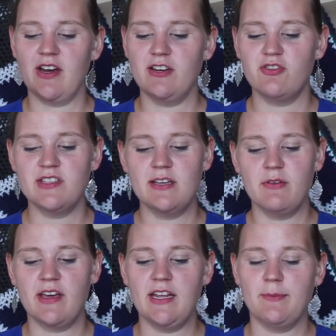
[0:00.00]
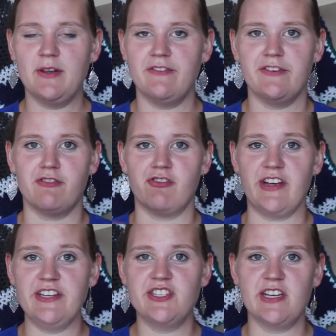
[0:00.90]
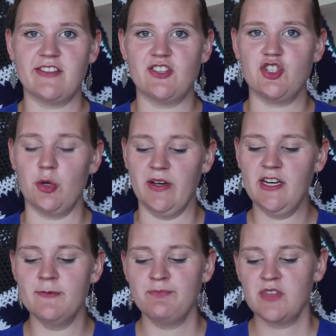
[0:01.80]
I noticed they were getting a bit of a ridge at the join.